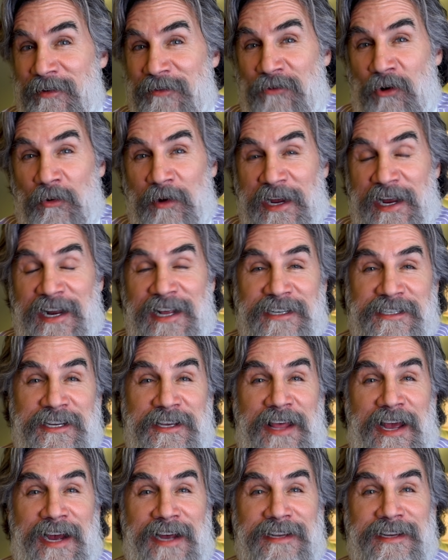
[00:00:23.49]
Before we get into
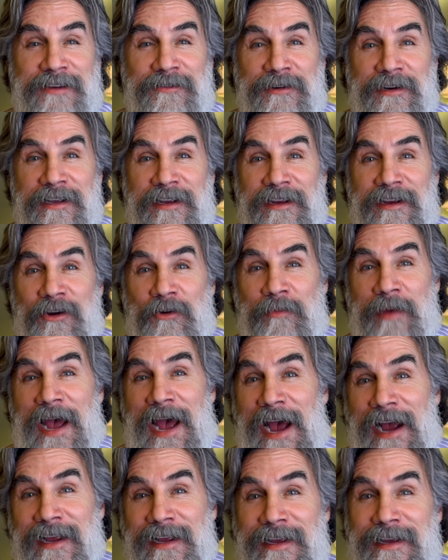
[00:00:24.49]
that, I want to go
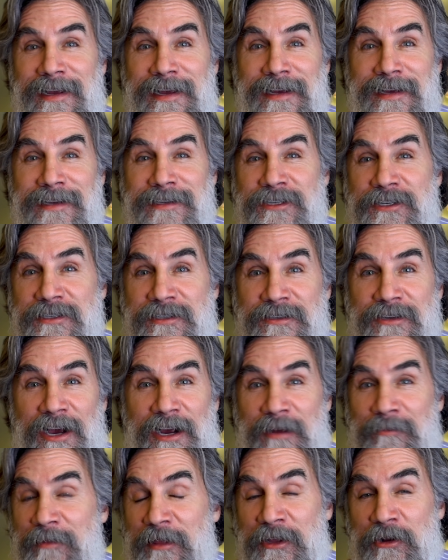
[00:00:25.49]
back and just
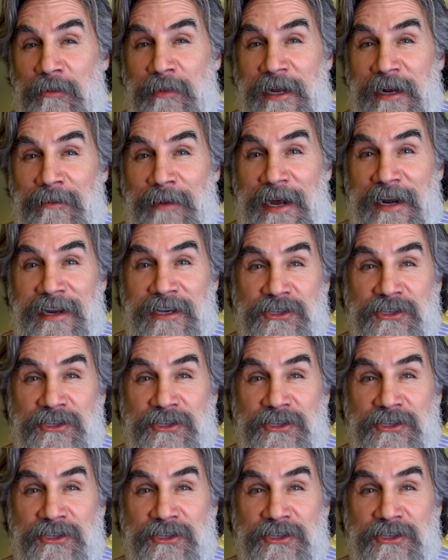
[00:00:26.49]
talk a little bit about